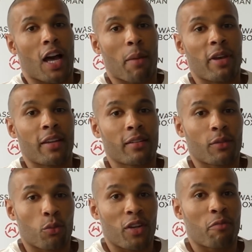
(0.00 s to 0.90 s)
I
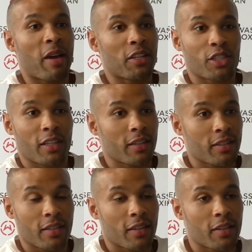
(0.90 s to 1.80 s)
mean, we've
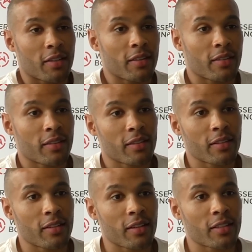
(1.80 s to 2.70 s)
mentioned
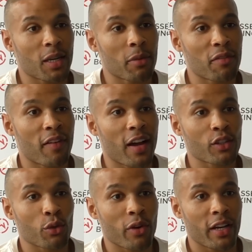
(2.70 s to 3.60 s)
some of the
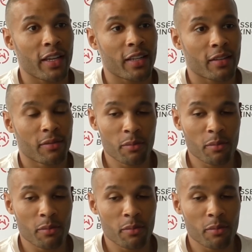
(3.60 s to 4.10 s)
fighters already.